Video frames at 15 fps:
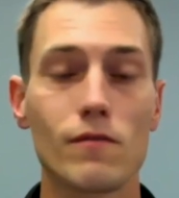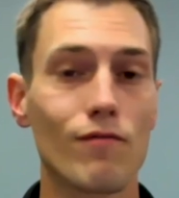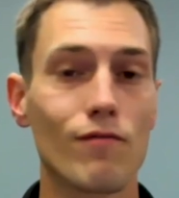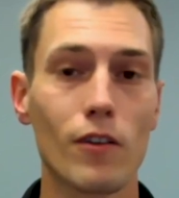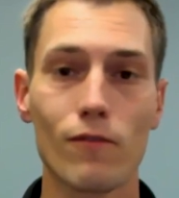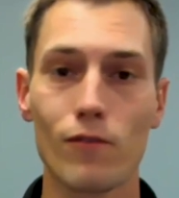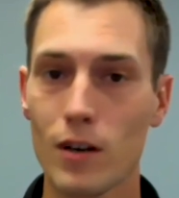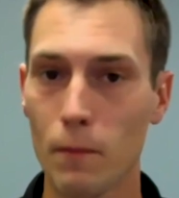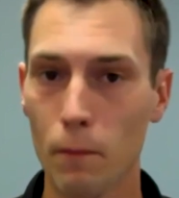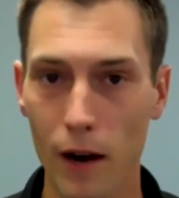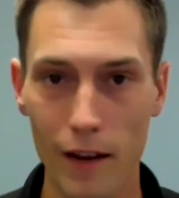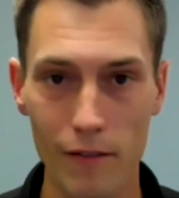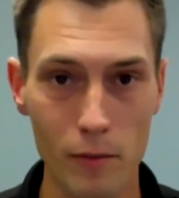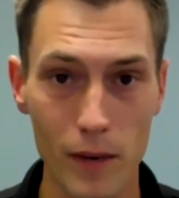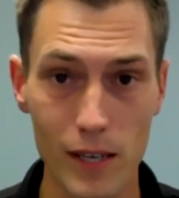feel free to
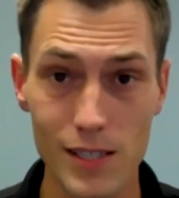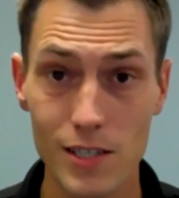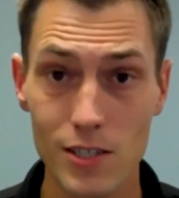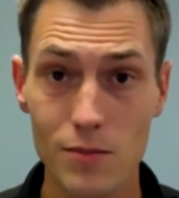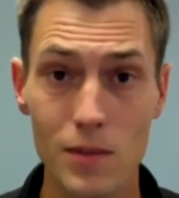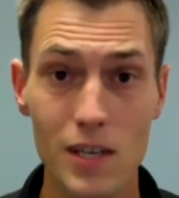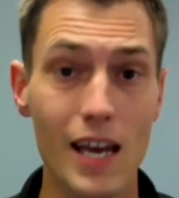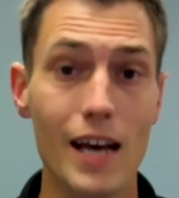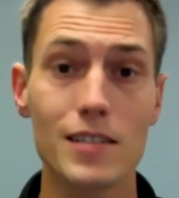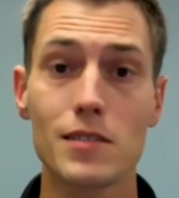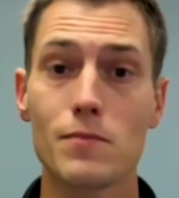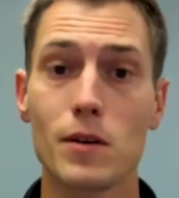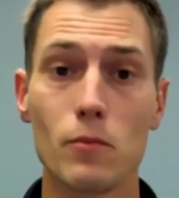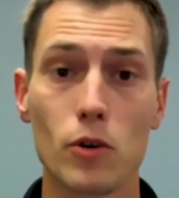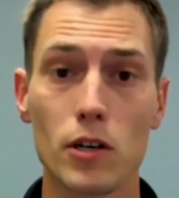private message me, ask
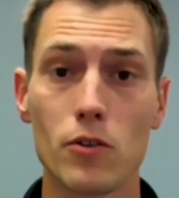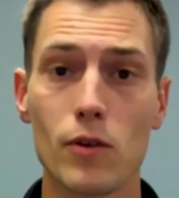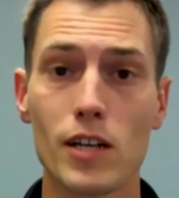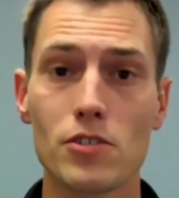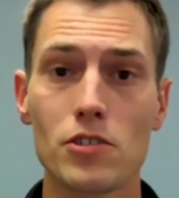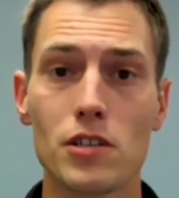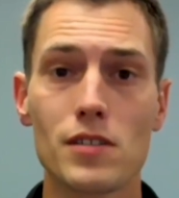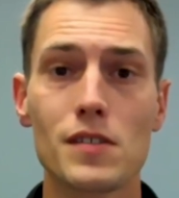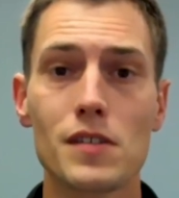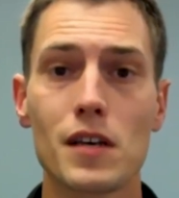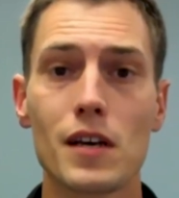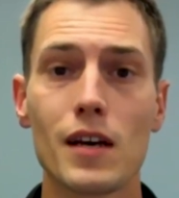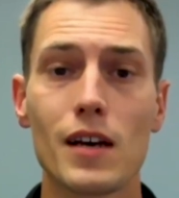me more questions.